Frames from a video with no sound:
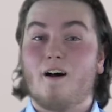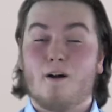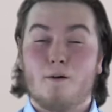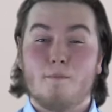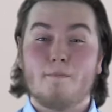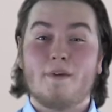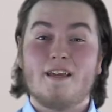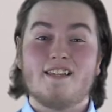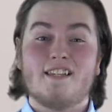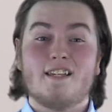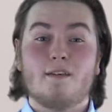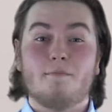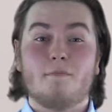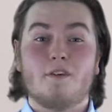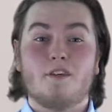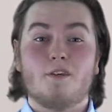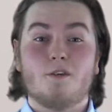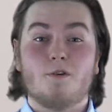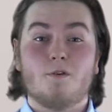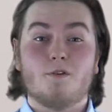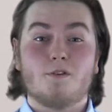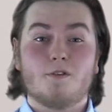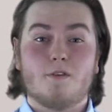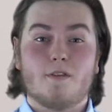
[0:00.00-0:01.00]
ARM-based
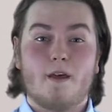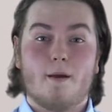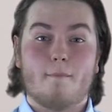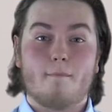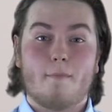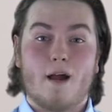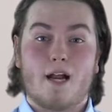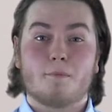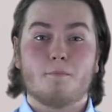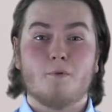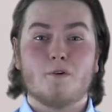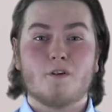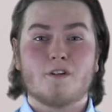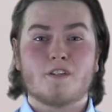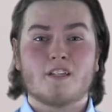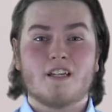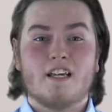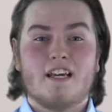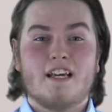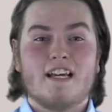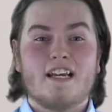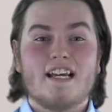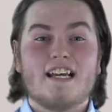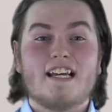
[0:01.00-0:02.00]
CPUs on their MacBooks,